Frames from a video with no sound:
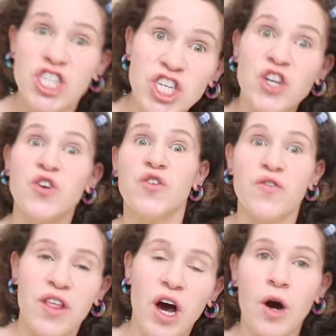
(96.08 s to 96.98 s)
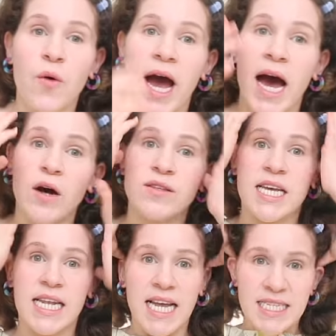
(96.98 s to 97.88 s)
to hoover the whole house,
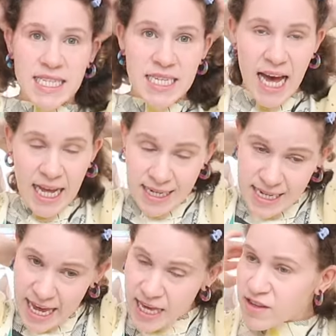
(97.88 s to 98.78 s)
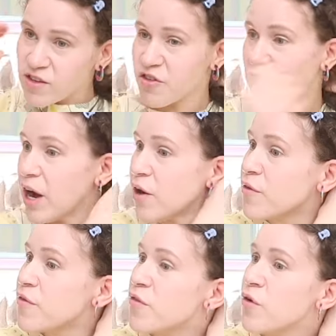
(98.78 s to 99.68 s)
unless Dan takes her
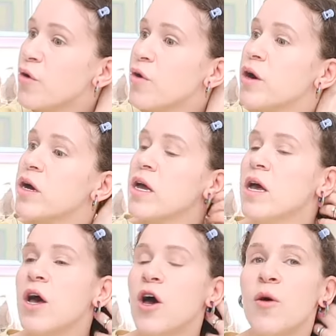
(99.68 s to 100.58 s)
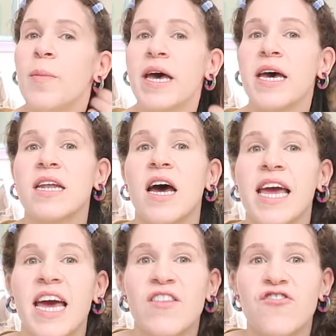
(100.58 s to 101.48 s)
out for a bit and I
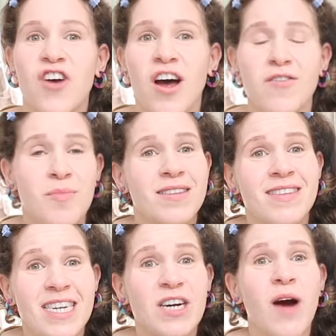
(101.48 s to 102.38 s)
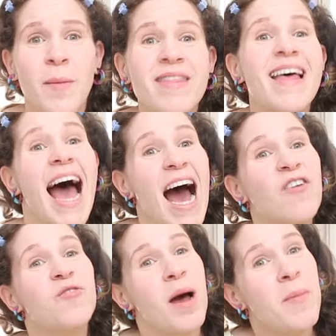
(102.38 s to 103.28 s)
get the chance. But still, I'm in the
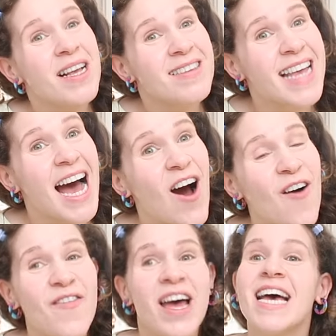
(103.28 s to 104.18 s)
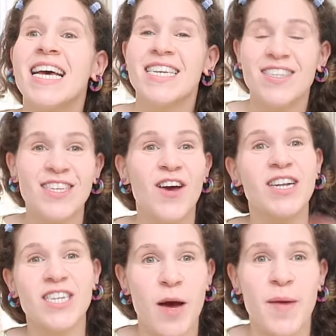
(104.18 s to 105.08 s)
house by myself. It's the
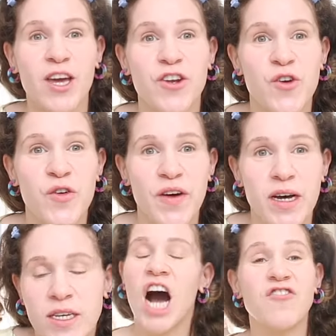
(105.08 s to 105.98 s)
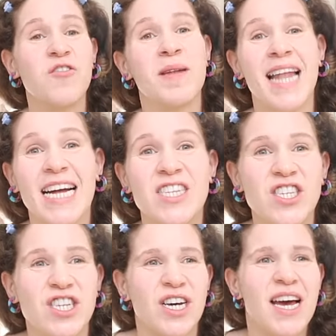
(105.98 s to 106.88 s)
only time I can hoover. I just plan
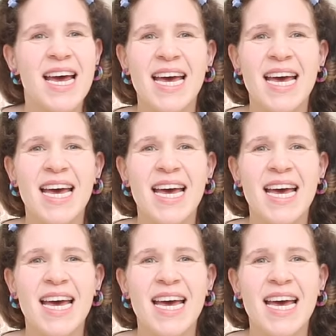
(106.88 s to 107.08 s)
to